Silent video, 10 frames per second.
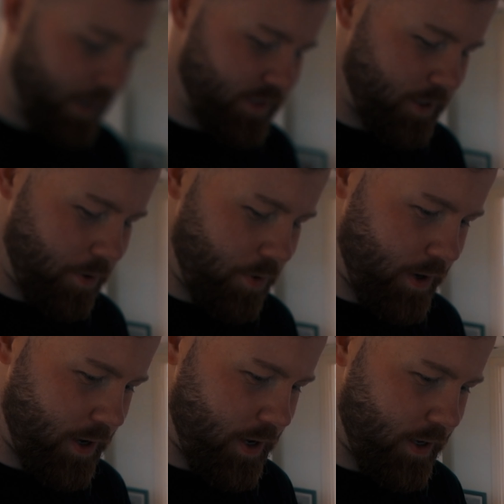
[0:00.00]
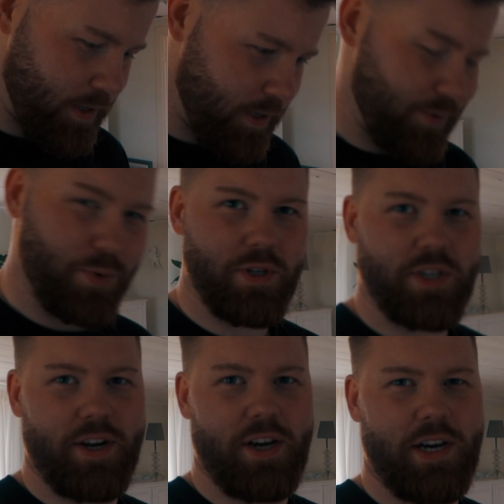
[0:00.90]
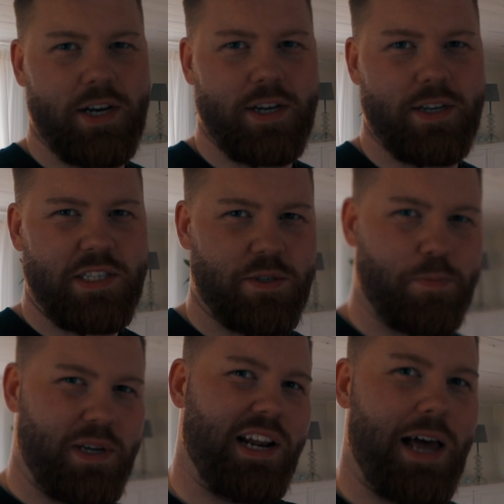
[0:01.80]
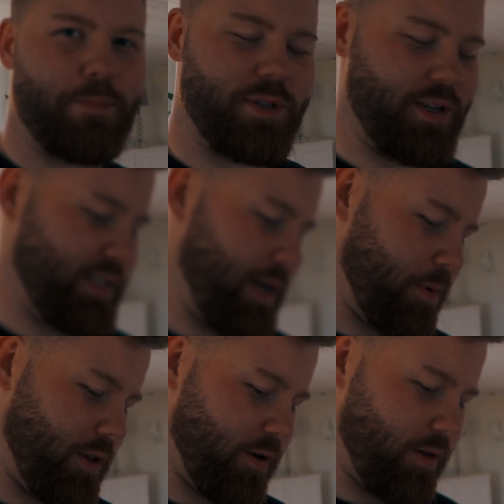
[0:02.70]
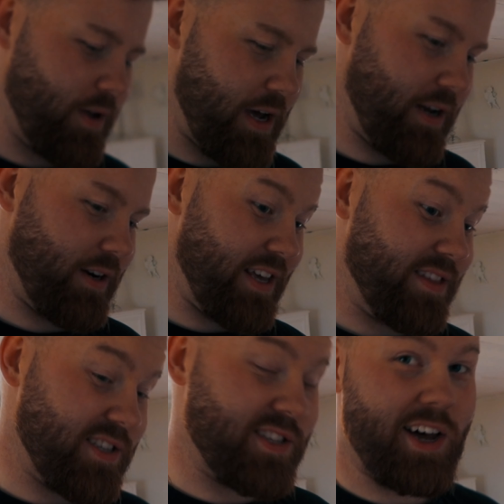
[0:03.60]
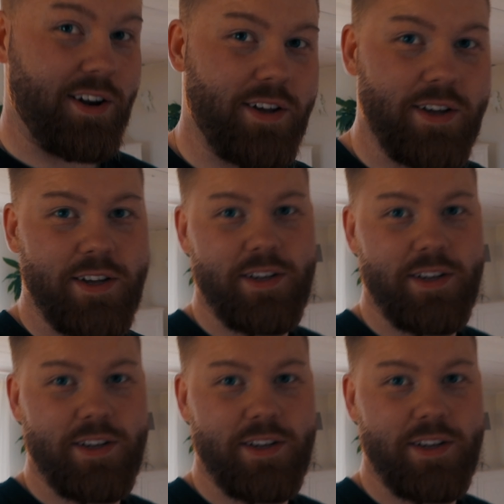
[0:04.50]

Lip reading: So we're just gonna speed lapse this up a little and get this done